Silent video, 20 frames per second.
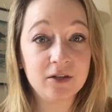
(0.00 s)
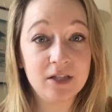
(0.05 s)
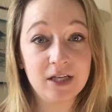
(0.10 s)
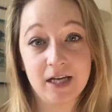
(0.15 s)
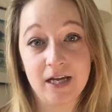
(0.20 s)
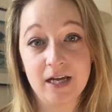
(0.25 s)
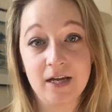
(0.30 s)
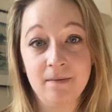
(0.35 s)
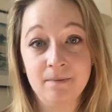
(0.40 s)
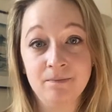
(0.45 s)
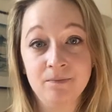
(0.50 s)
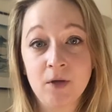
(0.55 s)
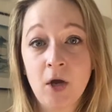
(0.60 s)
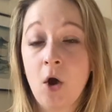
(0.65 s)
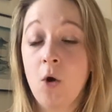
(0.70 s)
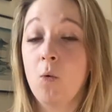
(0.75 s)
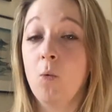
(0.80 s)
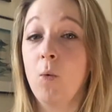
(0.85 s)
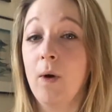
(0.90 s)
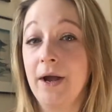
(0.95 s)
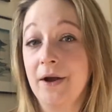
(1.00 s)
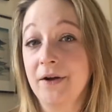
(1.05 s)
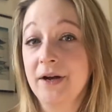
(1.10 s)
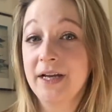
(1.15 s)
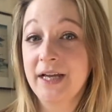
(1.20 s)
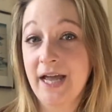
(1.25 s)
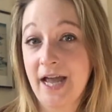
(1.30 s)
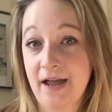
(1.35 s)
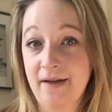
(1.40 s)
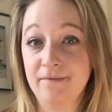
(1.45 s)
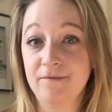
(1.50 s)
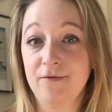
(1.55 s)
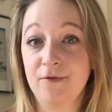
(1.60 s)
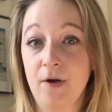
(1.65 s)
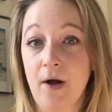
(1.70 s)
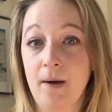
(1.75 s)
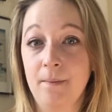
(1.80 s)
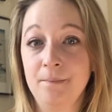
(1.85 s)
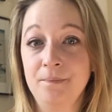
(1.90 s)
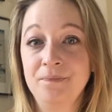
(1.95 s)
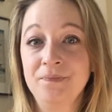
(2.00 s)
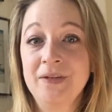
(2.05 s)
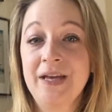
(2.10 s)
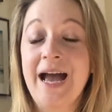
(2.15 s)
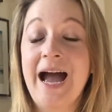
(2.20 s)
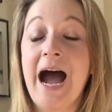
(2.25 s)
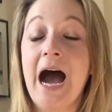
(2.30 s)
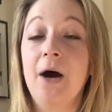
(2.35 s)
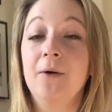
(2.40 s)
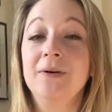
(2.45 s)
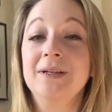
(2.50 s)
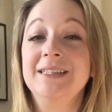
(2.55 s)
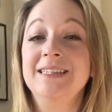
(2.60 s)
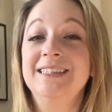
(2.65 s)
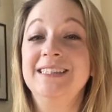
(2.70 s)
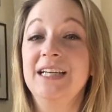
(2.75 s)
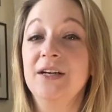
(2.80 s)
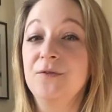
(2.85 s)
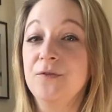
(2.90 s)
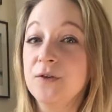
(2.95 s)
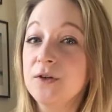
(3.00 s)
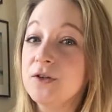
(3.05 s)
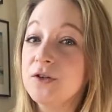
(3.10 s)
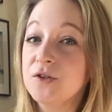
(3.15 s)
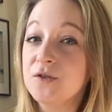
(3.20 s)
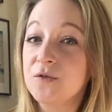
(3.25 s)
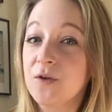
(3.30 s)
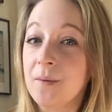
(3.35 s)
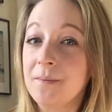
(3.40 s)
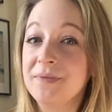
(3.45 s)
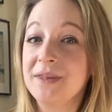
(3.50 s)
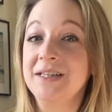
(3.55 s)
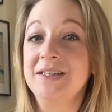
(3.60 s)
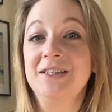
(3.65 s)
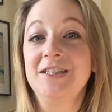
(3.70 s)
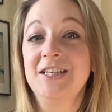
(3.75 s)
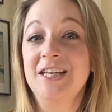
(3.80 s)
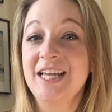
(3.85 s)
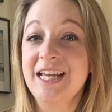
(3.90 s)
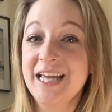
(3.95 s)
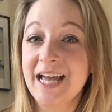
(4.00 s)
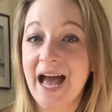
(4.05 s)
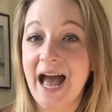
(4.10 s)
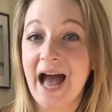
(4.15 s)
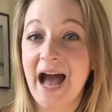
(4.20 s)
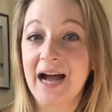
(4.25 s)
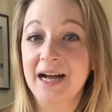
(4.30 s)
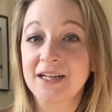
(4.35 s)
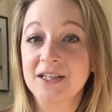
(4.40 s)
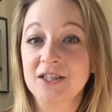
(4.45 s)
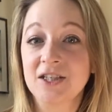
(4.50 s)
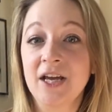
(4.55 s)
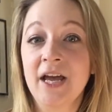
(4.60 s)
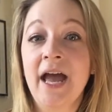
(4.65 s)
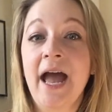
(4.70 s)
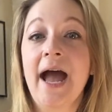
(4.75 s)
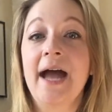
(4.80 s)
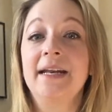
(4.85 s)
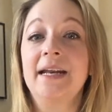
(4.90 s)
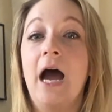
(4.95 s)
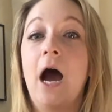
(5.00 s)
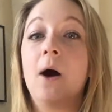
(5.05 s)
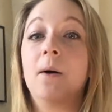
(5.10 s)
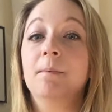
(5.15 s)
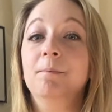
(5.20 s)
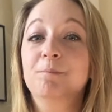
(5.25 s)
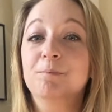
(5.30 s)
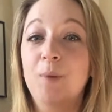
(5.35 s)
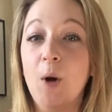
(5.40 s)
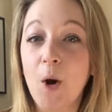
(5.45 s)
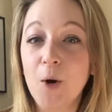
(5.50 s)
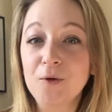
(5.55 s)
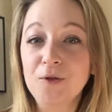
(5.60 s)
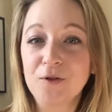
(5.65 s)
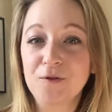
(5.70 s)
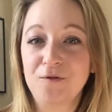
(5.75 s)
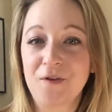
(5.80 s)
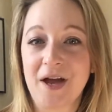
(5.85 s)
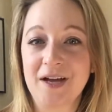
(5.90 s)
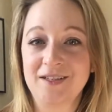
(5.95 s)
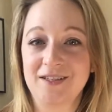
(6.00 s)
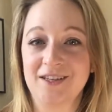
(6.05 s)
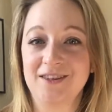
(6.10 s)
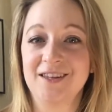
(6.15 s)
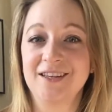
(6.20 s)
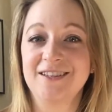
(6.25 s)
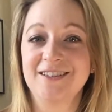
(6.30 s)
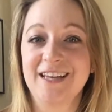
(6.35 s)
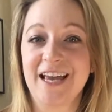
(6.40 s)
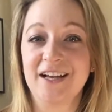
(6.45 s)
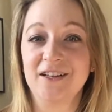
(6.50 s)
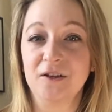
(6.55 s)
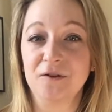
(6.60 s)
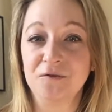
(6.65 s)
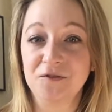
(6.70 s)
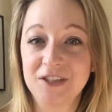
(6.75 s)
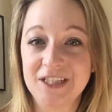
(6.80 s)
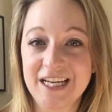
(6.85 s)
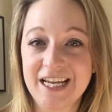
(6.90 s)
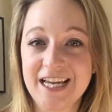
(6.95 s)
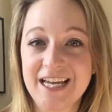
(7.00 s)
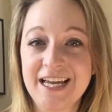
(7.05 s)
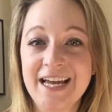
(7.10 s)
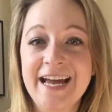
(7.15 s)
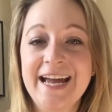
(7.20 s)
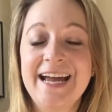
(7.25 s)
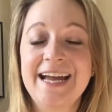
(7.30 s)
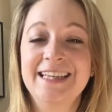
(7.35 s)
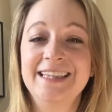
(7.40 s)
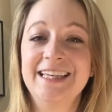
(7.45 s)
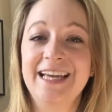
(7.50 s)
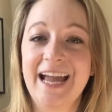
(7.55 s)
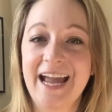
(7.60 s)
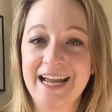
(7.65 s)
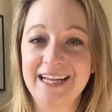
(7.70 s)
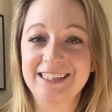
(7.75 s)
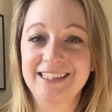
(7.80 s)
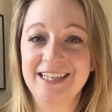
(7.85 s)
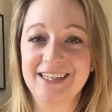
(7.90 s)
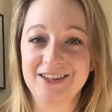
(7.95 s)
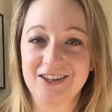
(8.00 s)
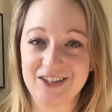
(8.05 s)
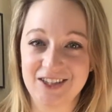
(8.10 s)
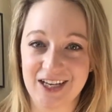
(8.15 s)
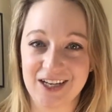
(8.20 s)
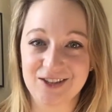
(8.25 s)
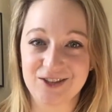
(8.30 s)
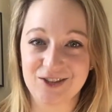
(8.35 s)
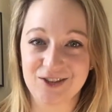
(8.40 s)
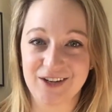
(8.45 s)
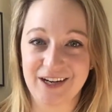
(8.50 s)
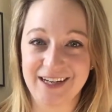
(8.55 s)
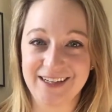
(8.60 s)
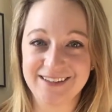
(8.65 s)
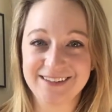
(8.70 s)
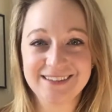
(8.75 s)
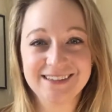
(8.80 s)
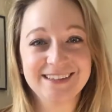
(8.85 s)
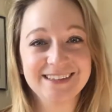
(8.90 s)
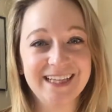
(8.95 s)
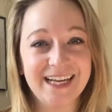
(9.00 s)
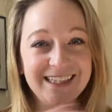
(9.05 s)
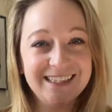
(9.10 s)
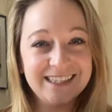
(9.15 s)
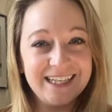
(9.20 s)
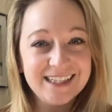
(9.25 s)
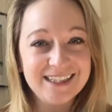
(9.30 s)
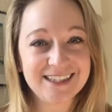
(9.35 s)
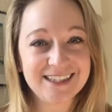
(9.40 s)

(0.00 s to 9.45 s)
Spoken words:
tea, where it came from, how it differs from the Tea Act, and how both affected the sale of tea in the 18th century. Let's get